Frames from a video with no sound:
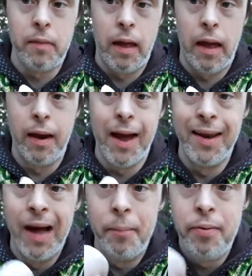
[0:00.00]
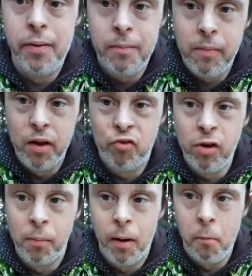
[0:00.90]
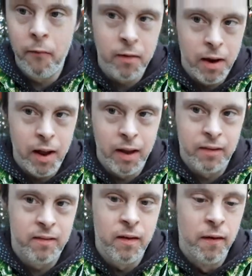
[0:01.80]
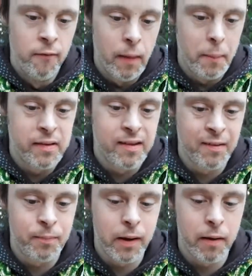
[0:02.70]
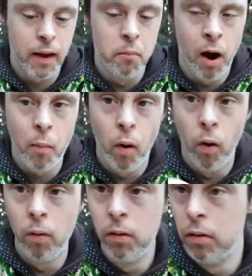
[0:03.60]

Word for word: and end up into your palm of your hands. From a disappearing marble,